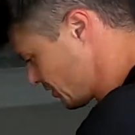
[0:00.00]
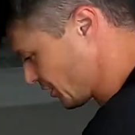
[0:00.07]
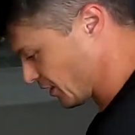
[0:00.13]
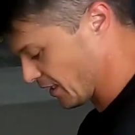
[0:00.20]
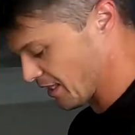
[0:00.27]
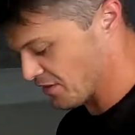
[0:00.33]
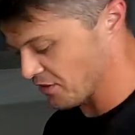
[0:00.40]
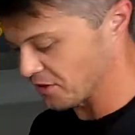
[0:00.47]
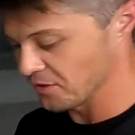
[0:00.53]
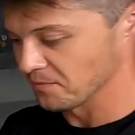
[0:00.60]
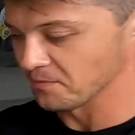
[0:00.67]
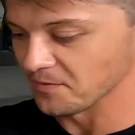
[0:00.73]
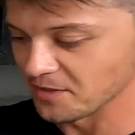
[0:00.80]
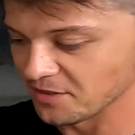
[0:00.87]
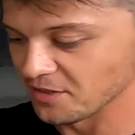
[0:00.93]
the leather
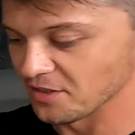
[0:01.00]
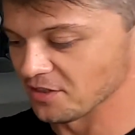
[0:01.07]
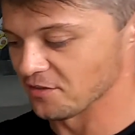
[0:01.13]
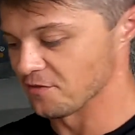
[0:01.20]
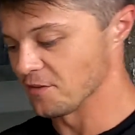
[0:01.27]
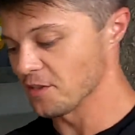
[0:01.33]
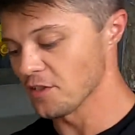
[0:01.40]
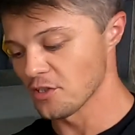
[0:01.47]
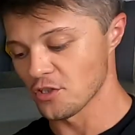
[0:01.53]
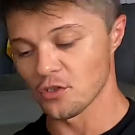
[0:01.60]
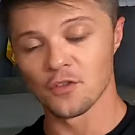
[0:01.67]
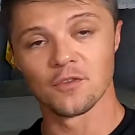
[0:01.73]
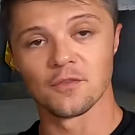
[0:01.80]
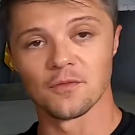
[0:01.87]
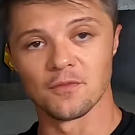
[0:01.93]
is very
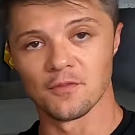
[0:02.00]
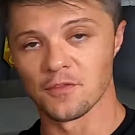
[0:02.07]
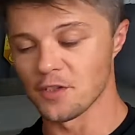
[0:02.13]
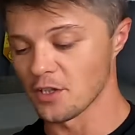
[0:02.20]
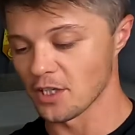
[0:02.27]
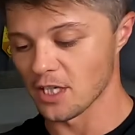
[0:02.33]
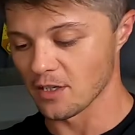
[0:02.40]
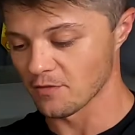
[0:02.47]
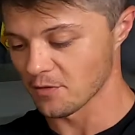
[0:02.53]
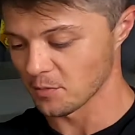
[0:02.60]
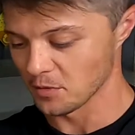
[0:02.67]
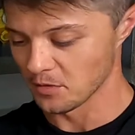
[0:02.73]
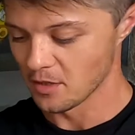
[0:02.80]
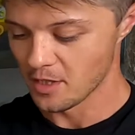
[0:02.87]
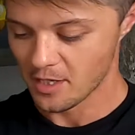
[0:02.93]
soft, very
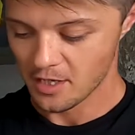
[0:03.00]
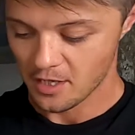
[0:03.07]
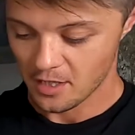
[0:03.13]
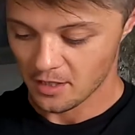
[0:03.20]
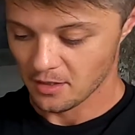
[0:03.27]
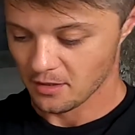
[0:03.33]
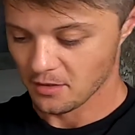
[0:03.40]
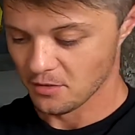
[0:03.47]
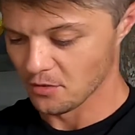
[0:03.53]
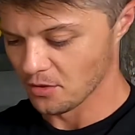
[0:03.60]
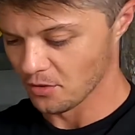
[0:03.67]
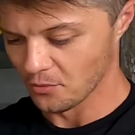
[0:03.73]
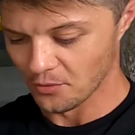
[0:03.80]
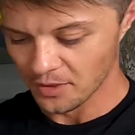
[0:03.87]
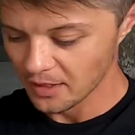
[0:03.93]
comfortable. You
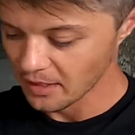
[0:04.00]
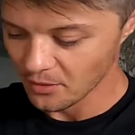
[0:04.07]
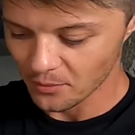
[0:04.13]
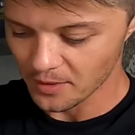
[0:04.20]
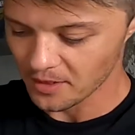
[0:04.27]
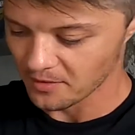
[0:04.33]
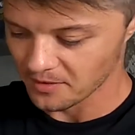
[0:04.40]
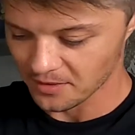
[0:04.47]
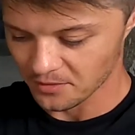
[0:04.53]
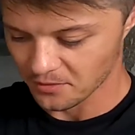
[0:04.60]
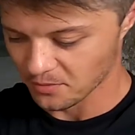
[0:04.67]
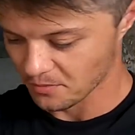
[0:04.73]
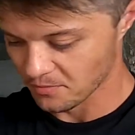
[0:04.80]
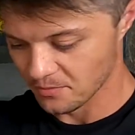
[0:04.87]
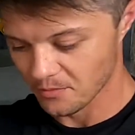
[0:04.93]
can really wear it
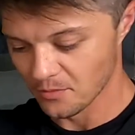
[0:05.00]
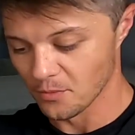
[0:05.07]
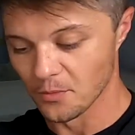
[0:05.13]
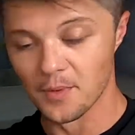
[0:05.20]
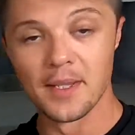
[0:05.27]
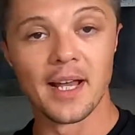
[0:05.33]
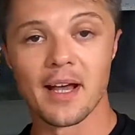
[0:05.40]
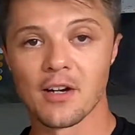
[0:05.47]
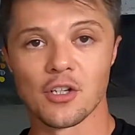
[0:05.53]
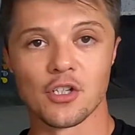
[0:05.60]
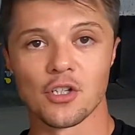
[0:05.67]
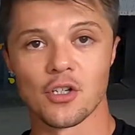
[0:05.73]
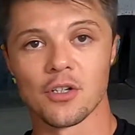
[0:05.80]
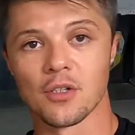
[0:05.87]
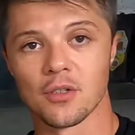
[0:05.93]
without a
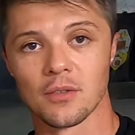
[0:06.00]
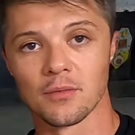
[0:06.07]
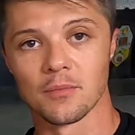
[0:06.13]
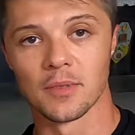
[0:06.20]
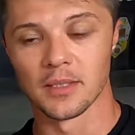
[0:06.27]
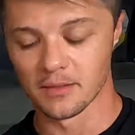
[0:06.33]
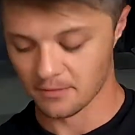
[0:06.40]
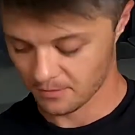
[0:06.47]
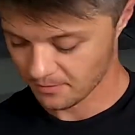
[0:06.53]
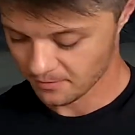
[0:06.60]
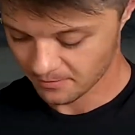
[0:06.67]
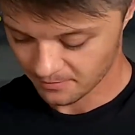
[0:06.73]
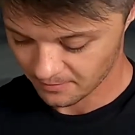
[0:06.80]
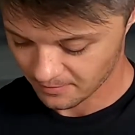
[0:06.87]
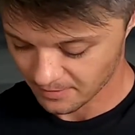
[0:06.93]
shirt on, but
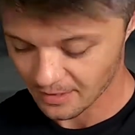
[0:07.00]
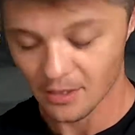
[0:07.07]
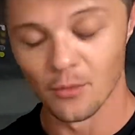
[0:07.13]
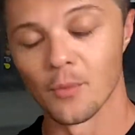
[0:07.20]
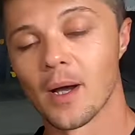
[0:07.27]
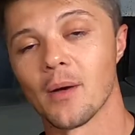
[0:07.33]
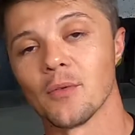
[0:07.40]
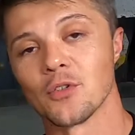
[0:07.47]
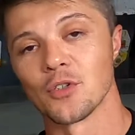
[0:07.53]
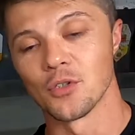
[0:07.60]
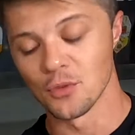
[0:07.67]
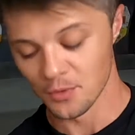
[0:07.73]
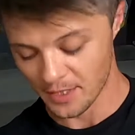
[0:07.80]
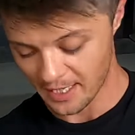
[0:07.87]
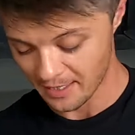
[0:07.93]
I don't know why would you
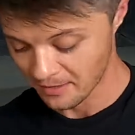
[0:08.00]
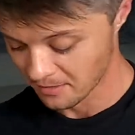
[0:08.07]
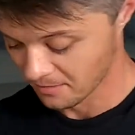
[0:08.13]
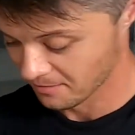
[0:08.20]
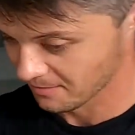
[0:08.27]
do that.